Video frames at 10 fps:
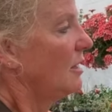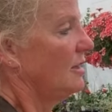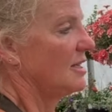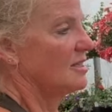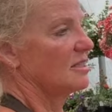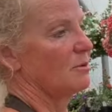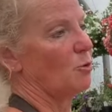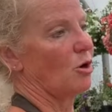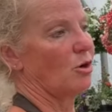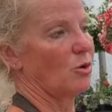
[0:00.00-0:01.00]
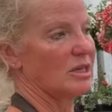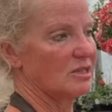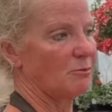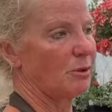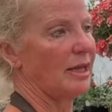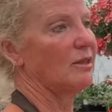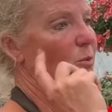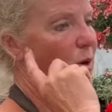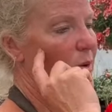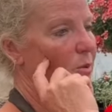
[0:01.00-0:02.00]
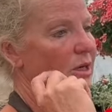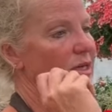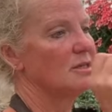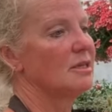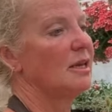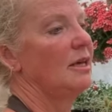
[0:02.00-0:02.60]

this is a more aggressive plant, the white one is.